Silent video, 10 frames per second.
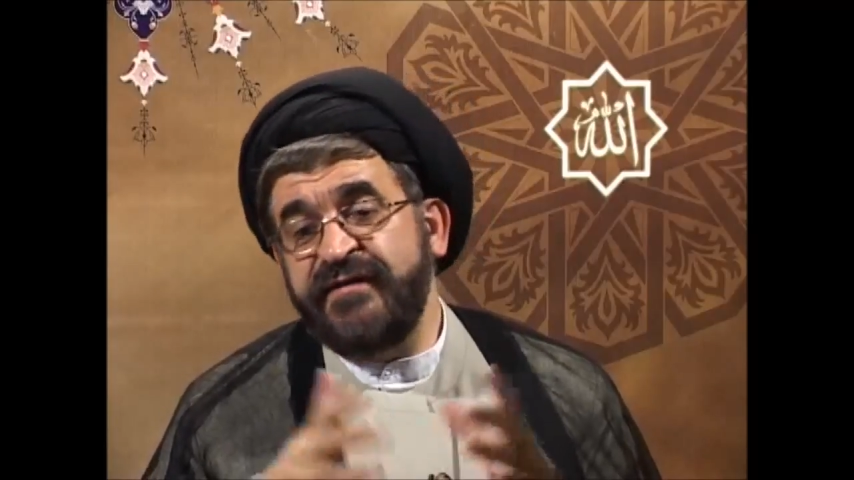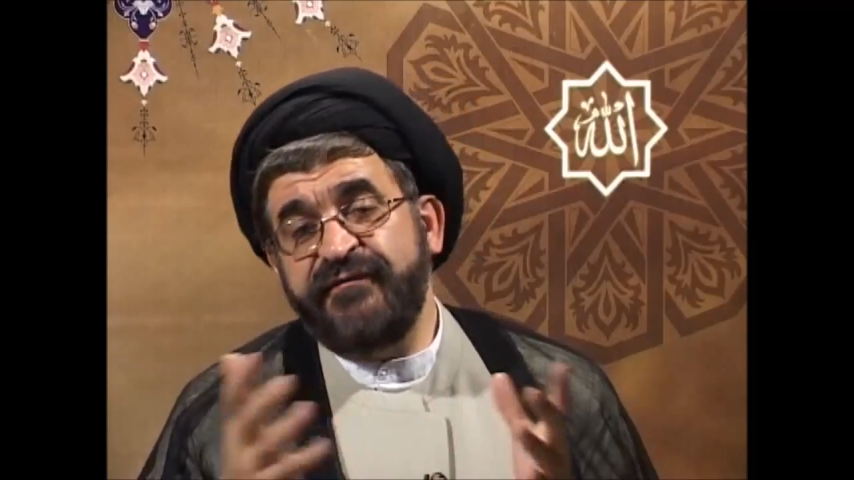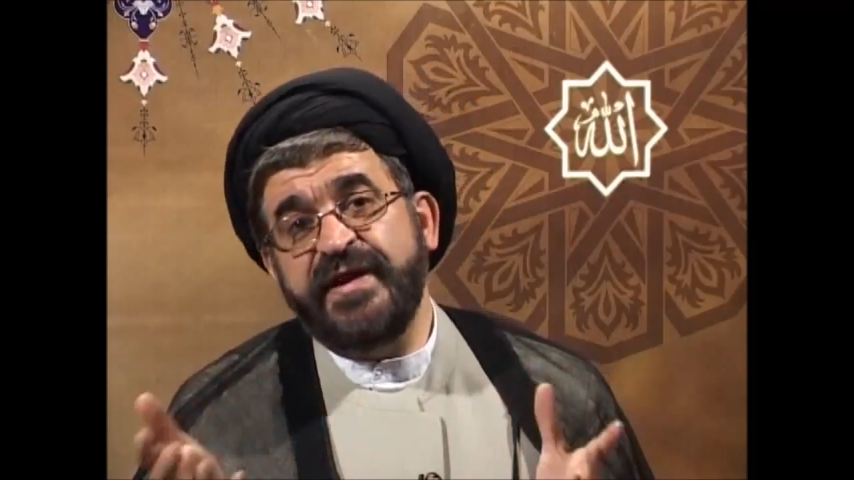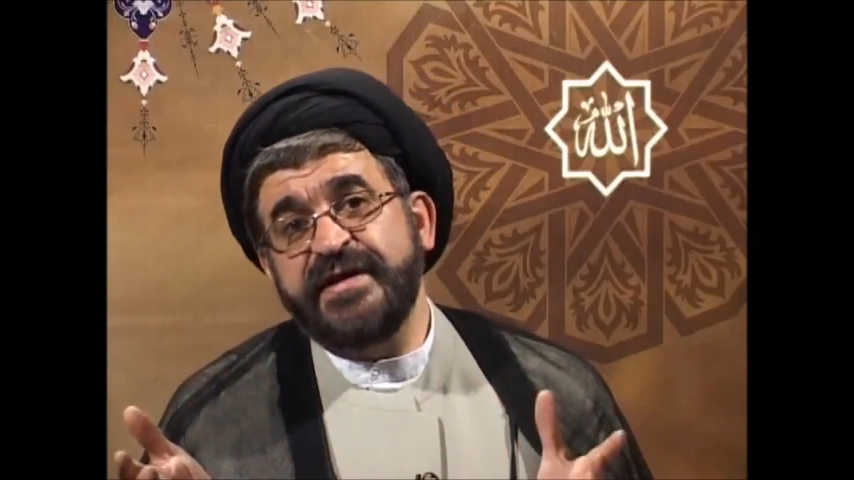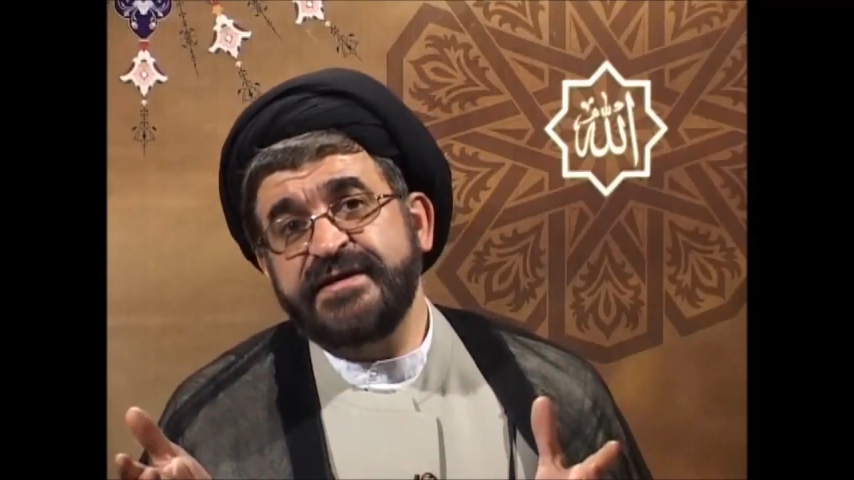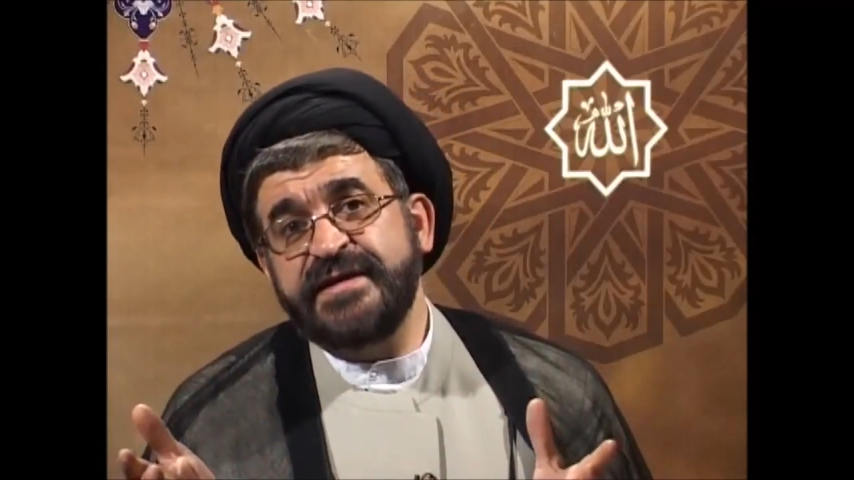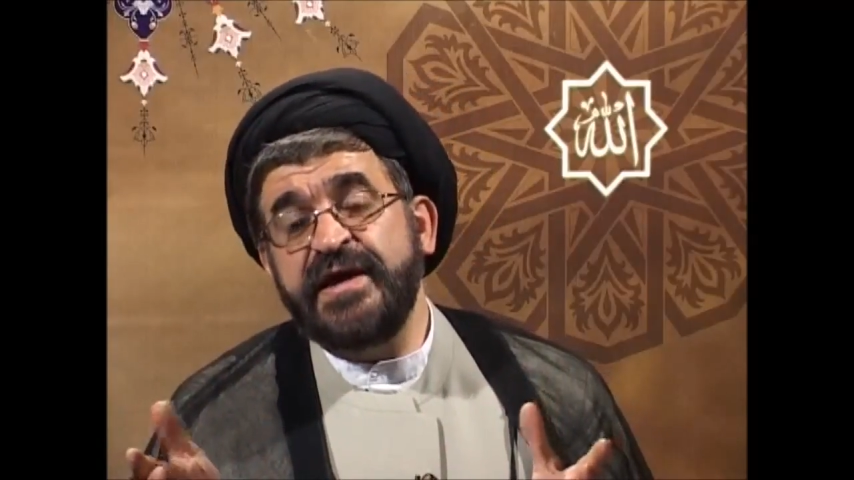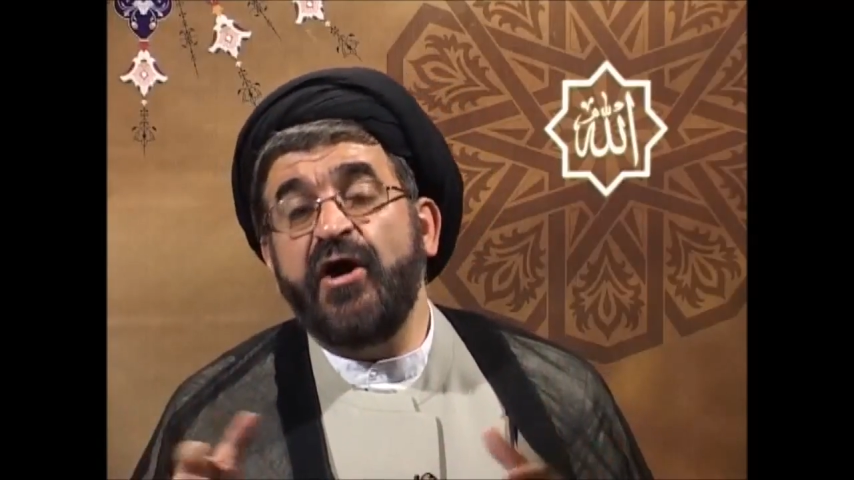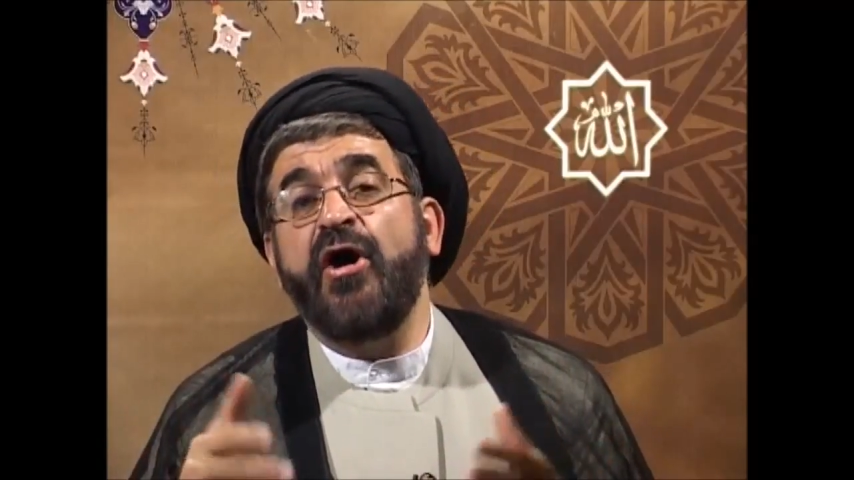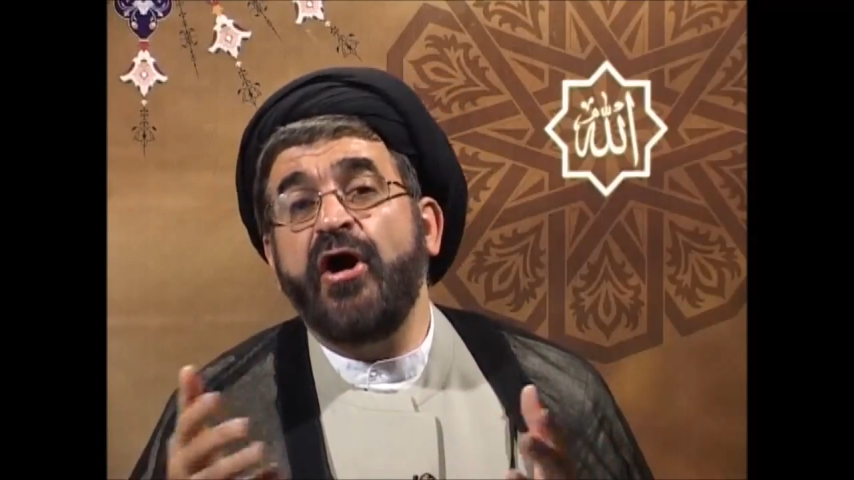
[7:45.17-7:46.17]

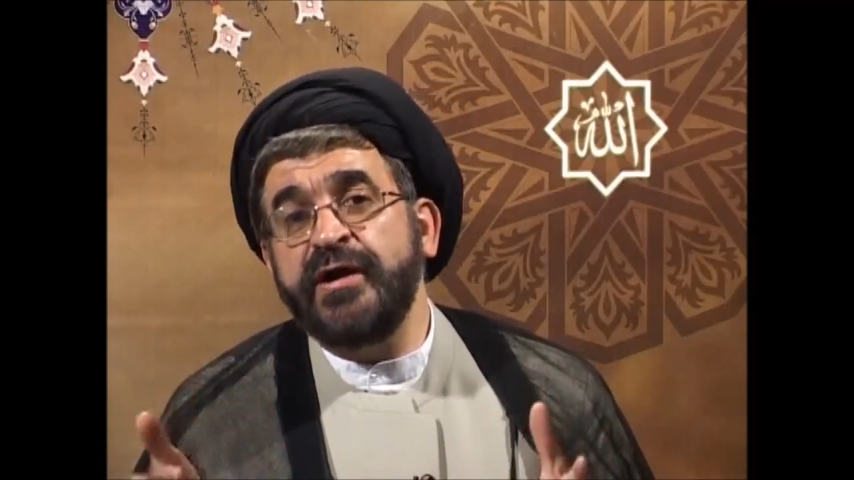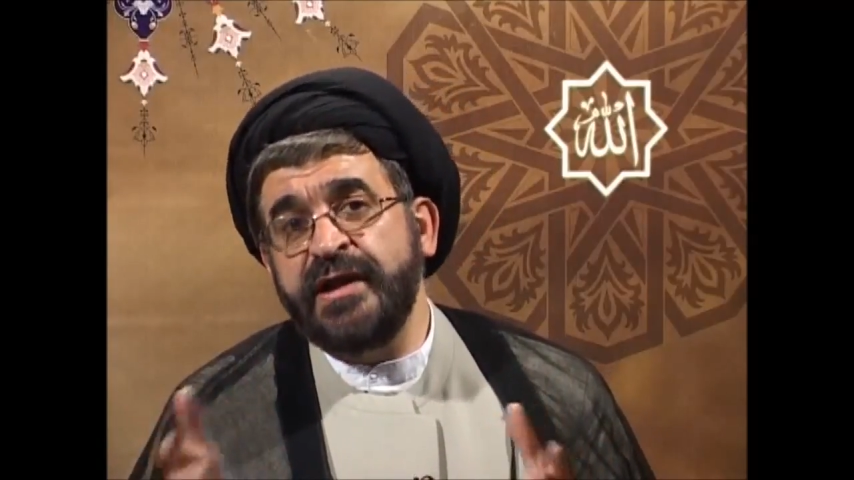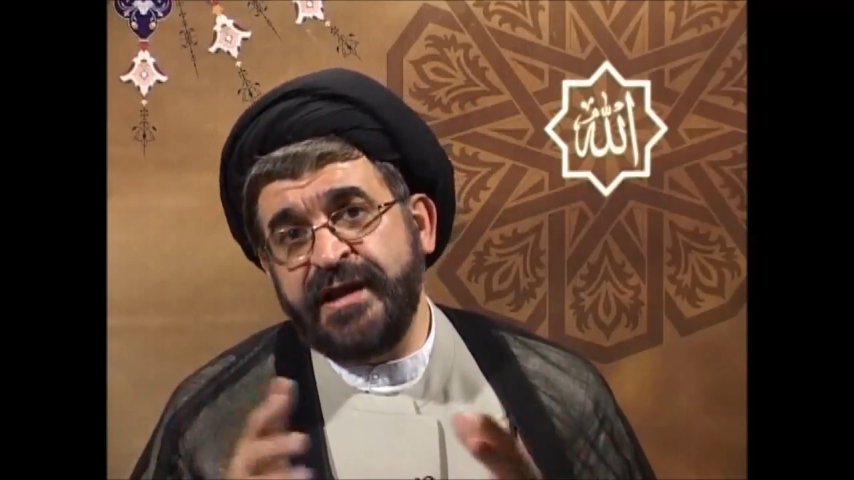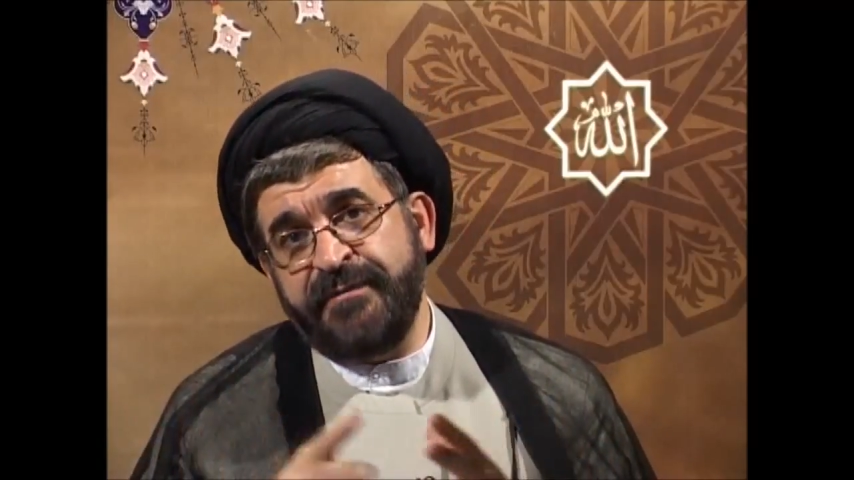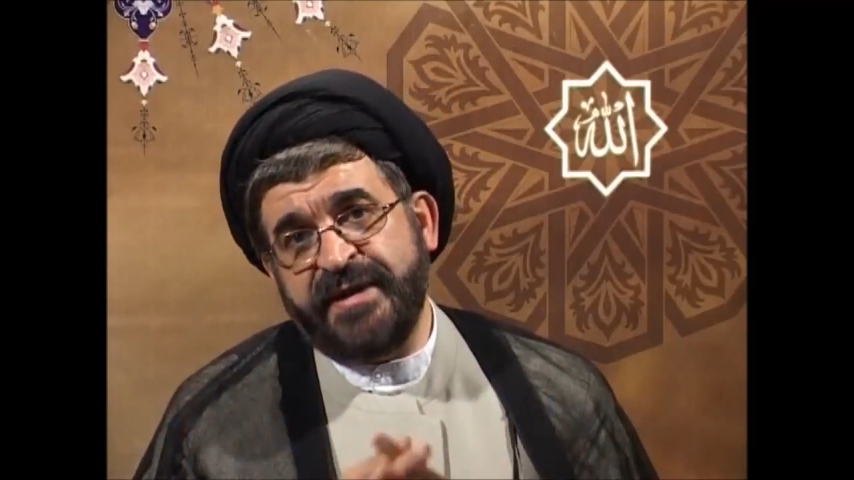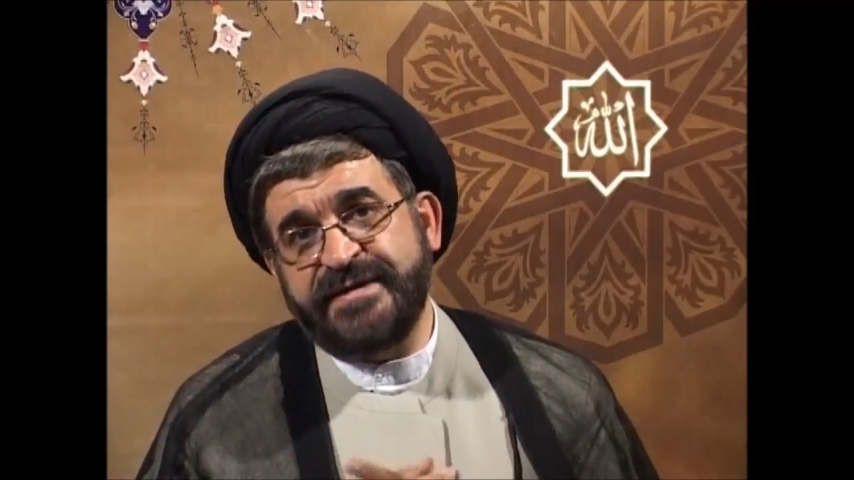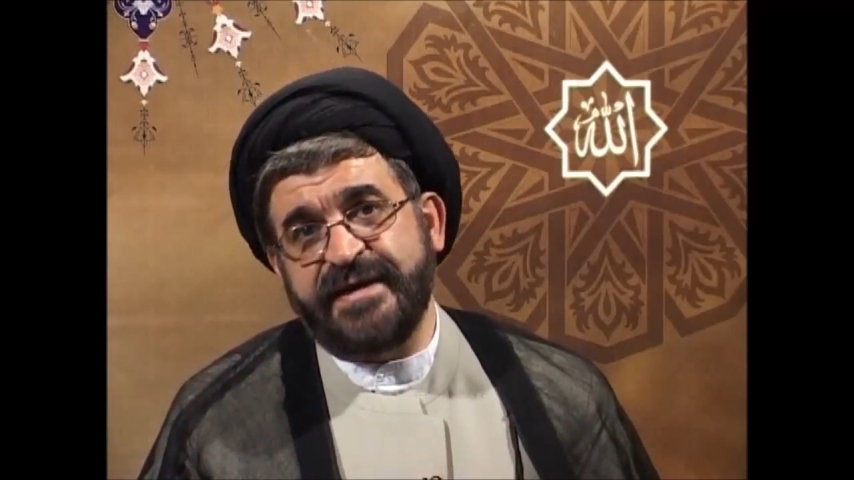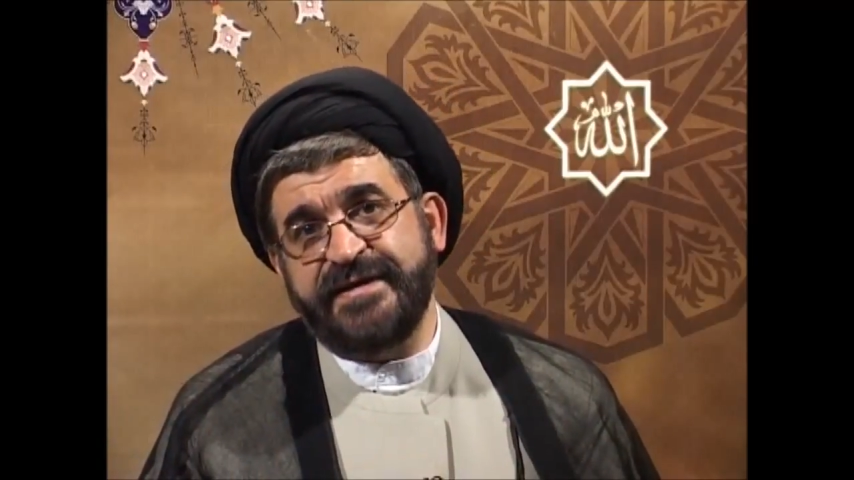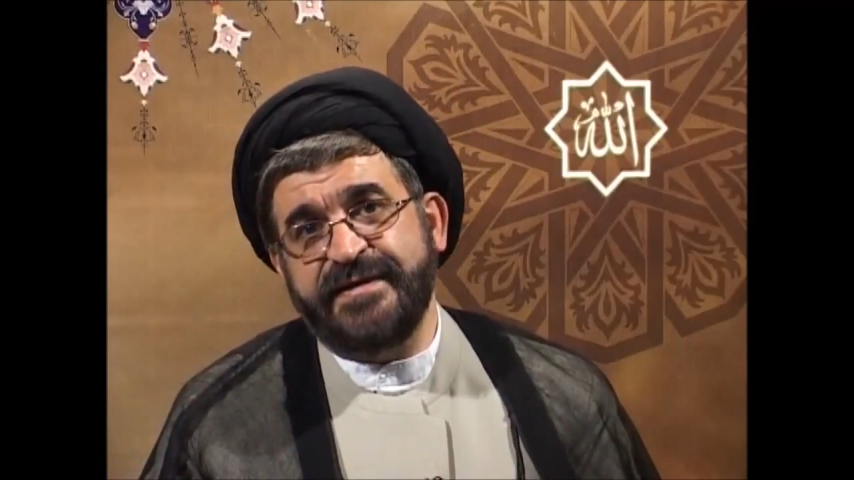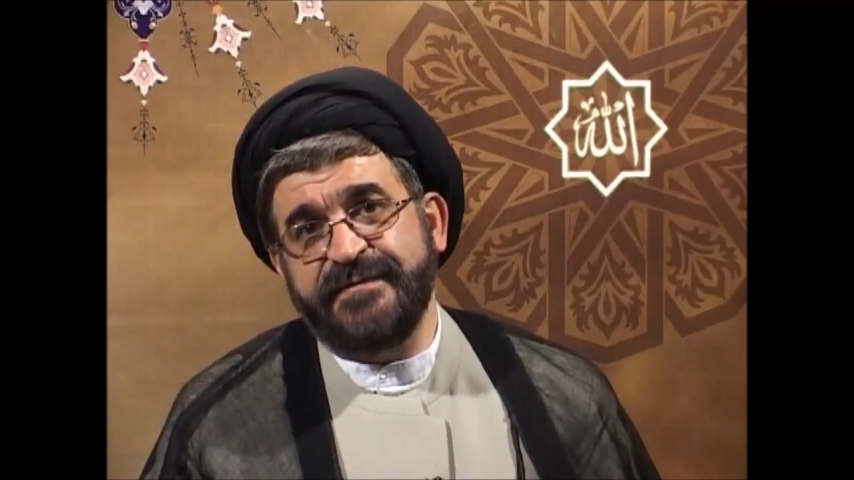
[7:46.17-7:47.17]
definitely are limited,